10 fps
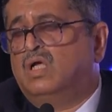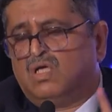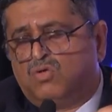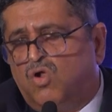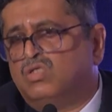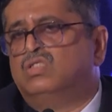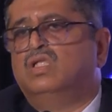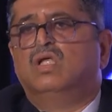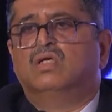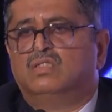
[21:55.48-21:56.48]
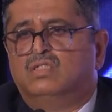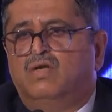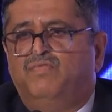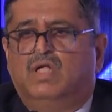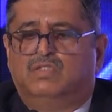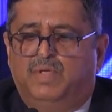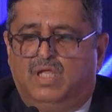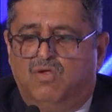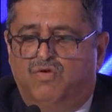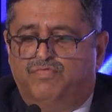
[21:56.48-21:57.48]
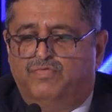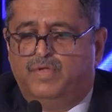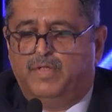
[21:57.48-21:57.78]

across the years that we are speaking of.